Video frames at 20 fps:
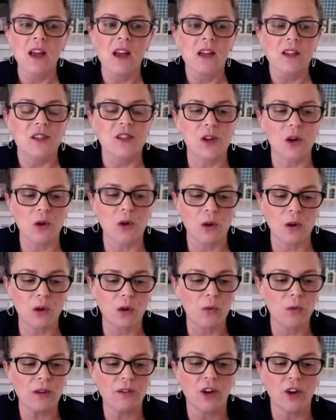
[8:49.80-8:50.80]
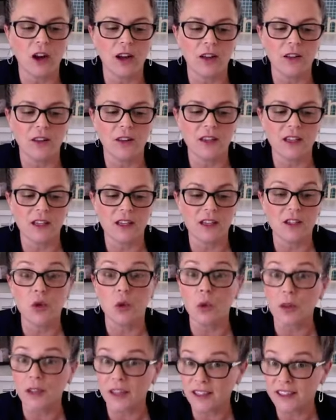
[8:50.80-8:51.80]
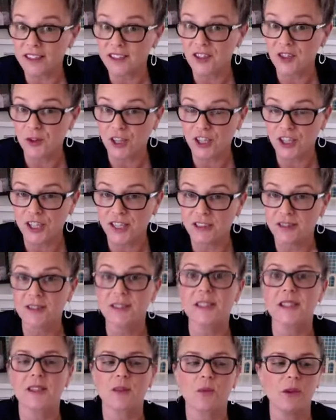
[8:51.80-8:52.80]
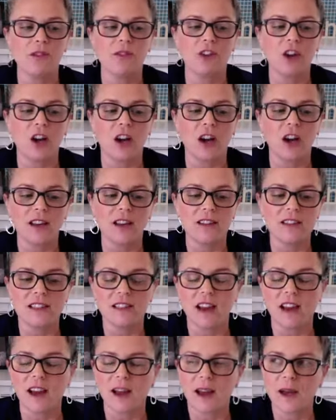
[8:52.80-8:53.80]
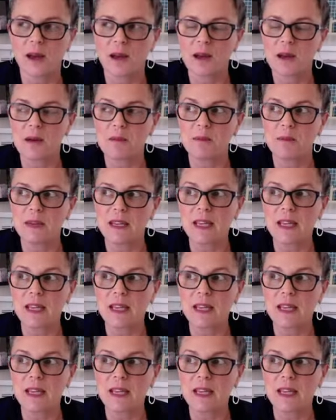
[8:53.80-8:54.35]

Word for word: so we've got the toolkit instructions we've got um,